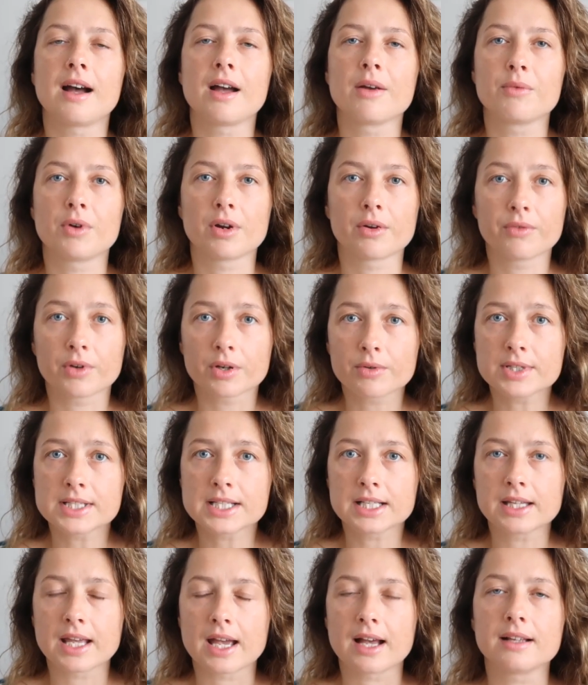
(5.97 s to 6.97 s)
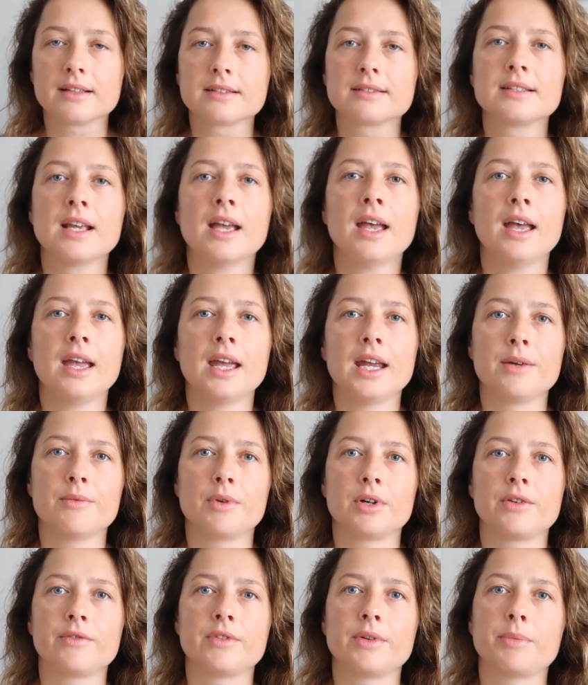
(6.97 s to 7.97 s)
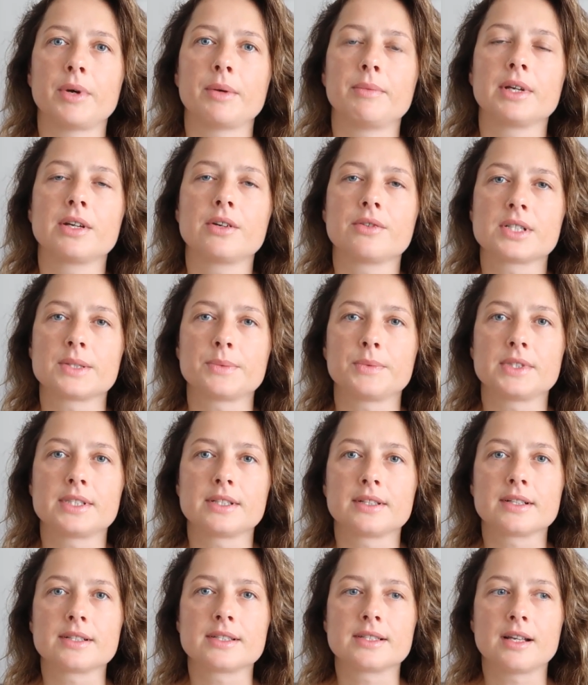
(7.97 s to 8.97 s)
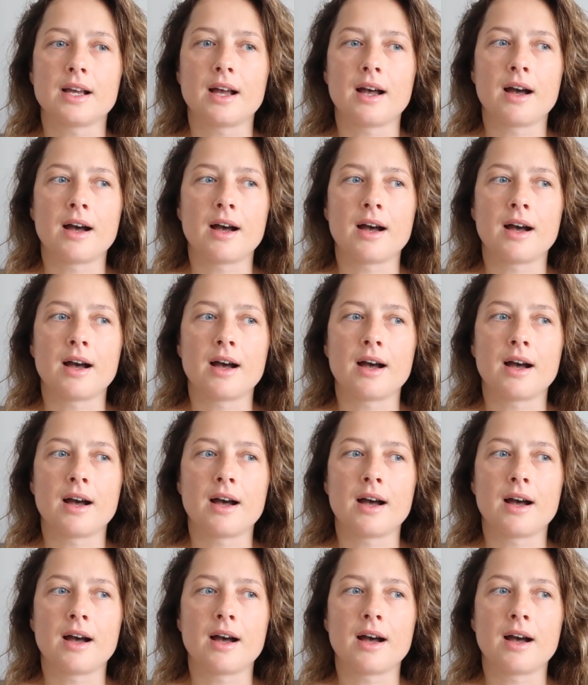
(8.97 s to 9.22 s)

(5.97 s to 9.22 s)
I work for Queensland Health in one of the public hospitals.